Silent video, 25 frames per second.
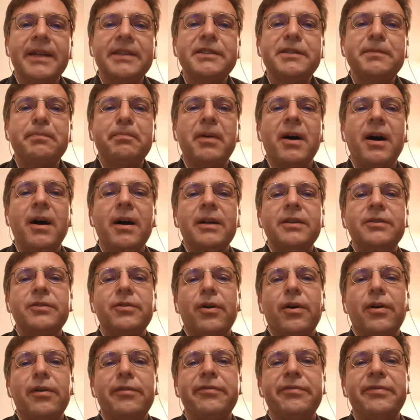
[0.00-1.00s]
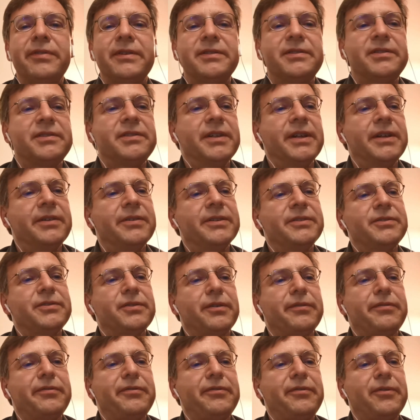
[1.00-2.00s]
That sparked off a series
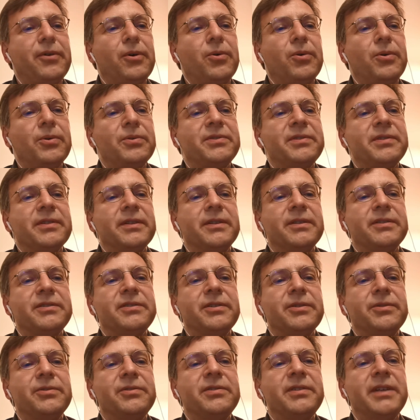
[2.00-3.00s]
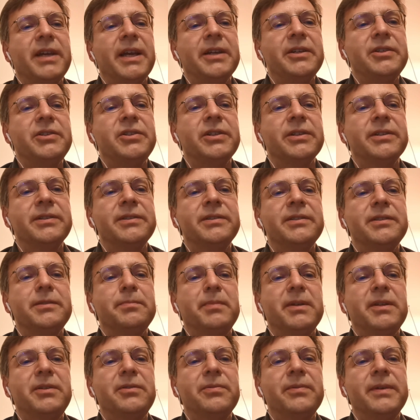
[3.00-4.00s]
of thoughts and
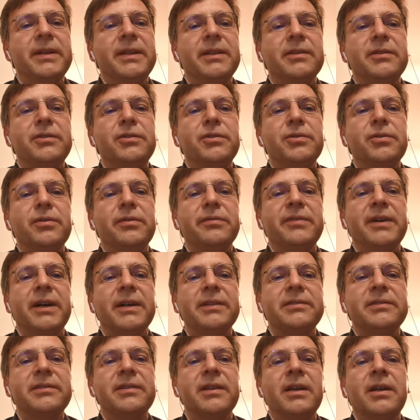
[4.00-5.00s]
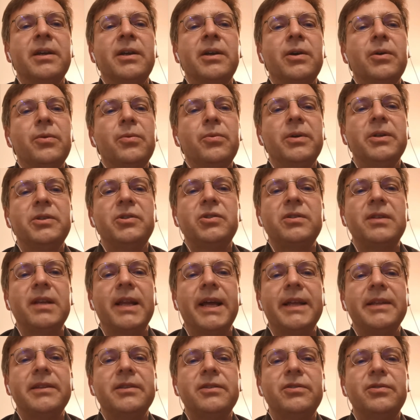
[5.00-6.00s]
associations between the two of us, which
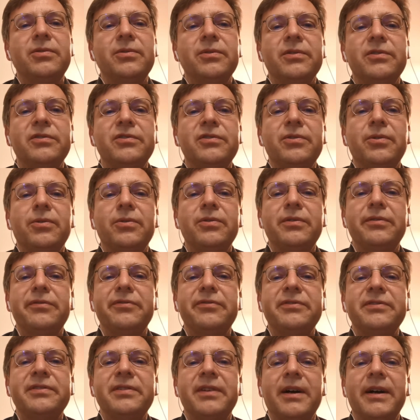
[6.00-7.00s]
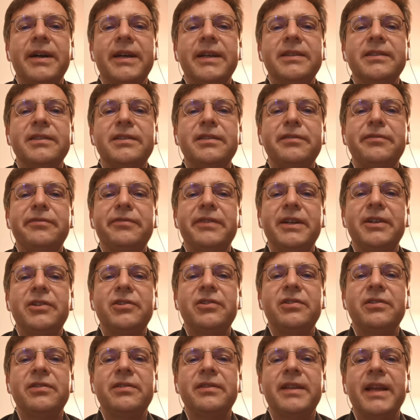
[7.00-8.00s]
led to a sort of science
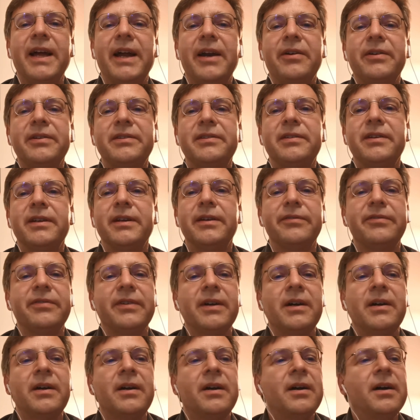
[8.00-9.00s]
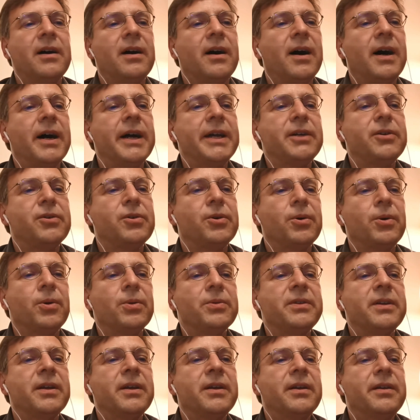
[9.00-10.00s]
fiction narrative I
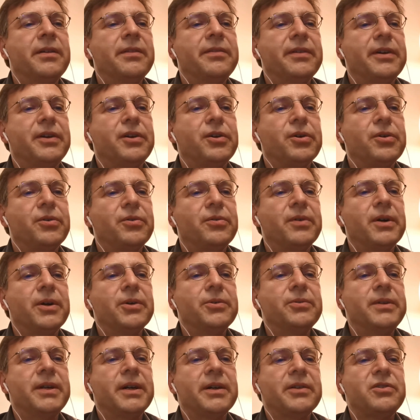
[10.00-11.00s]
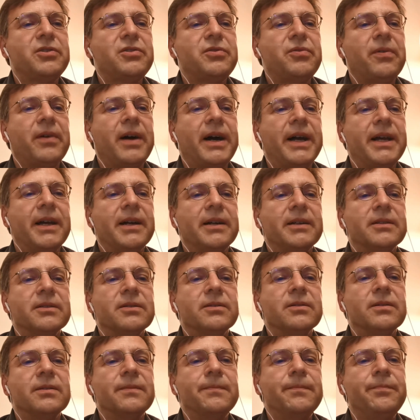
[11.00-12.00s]
called the Corona
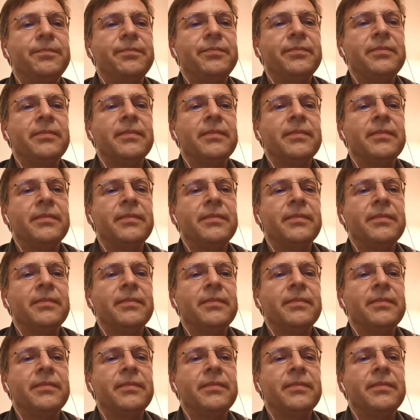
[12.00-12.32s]
Triangle.